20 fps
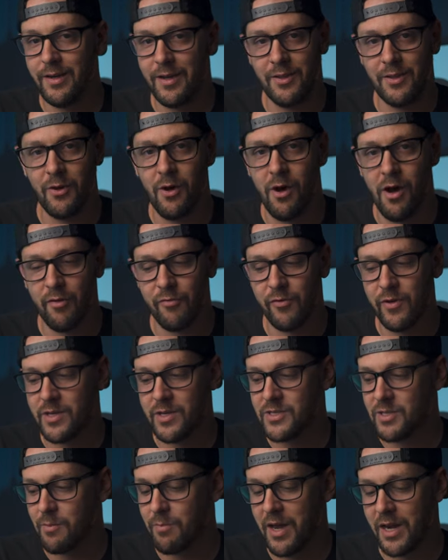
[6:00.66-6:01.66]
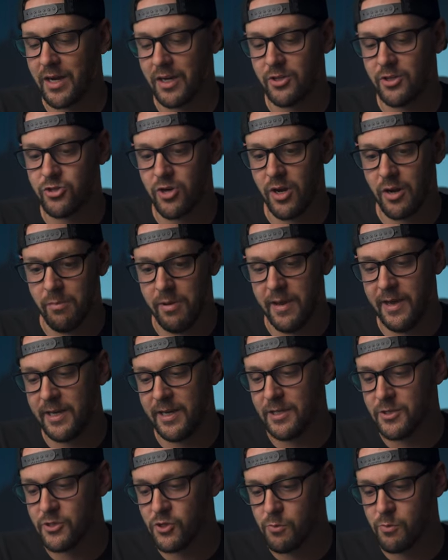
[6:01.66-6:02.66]
in the office. I'm not going to try to make
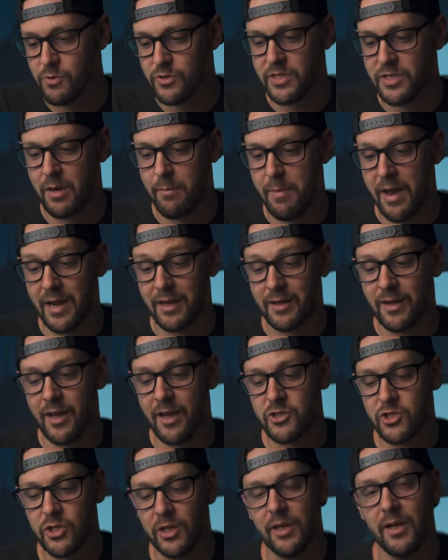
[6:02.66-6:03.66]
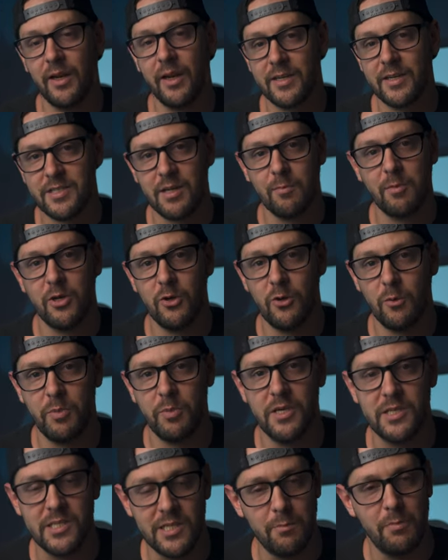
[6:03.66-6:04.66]
it super cinematic. Actually, the next time I do a
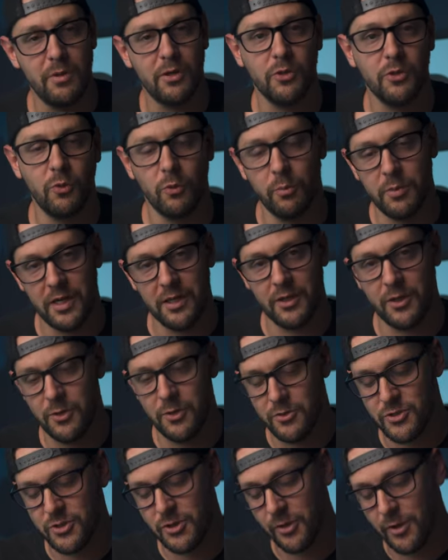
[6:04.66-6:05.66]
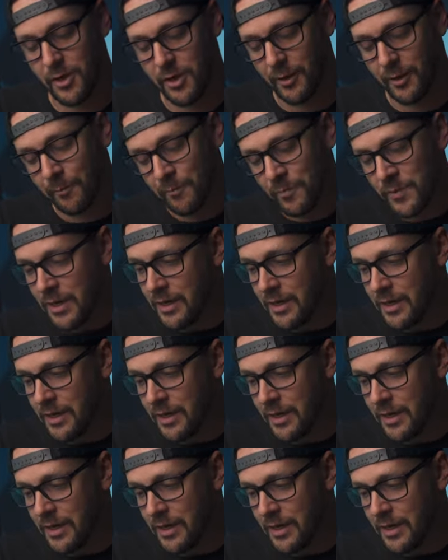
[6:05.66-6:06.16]
PC build will be in the new studio,